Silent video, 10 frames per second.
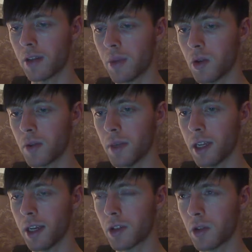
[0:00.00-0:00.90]
it the most
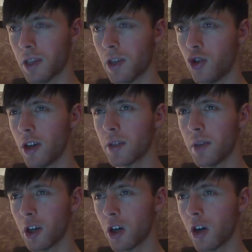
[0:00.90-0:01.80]
meaning. So the
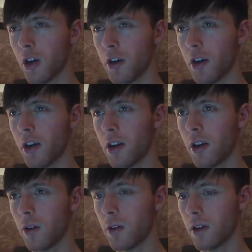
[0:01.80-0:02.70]
adjustment card,
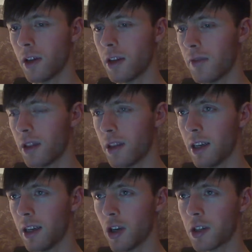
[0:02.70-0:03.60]
right, and even
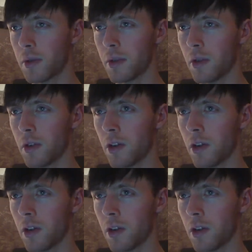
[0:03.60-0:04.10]
the Justice